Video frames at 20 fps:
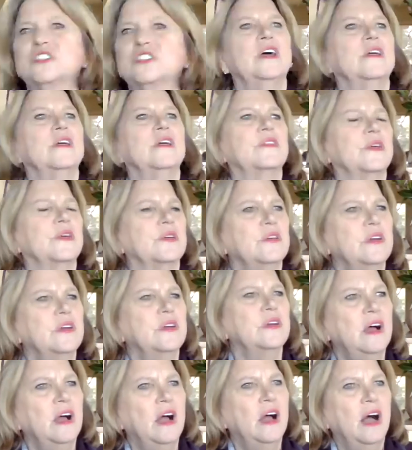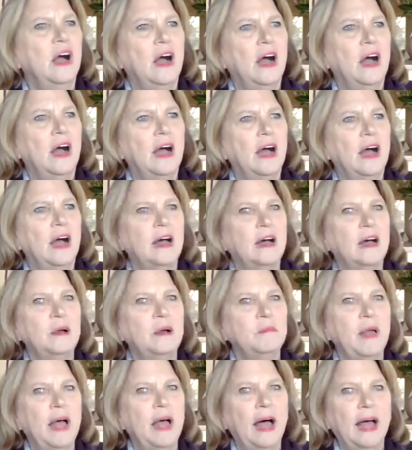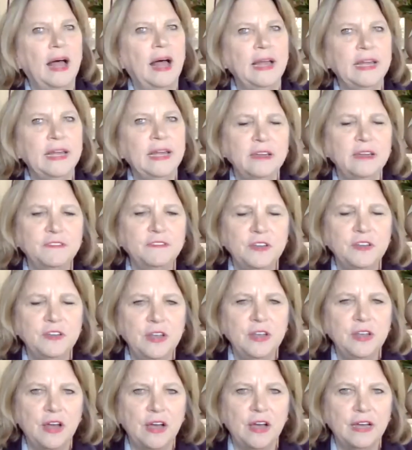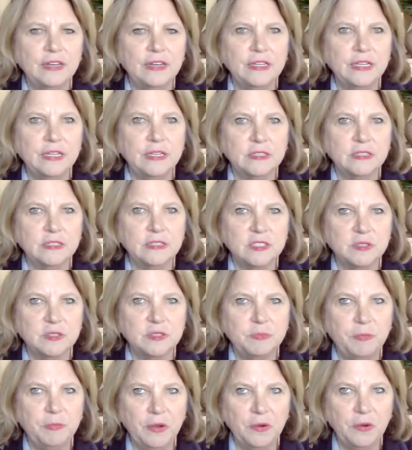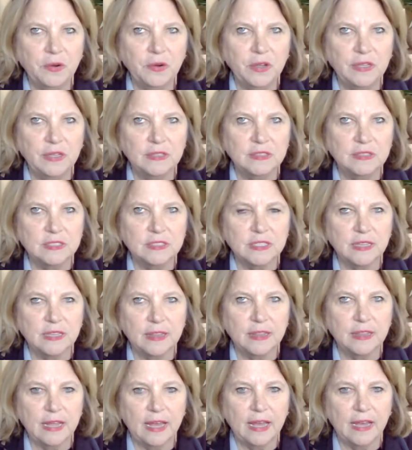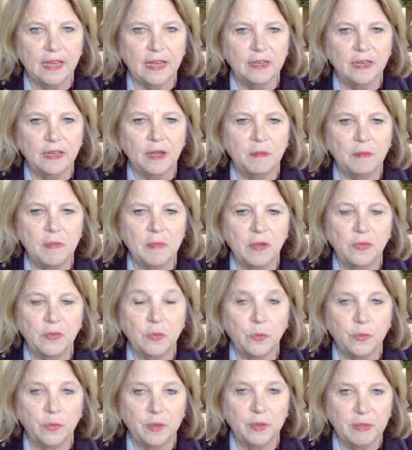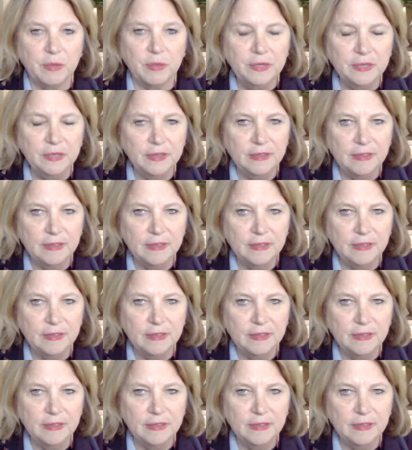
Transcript: other. I have not experienced that among the women.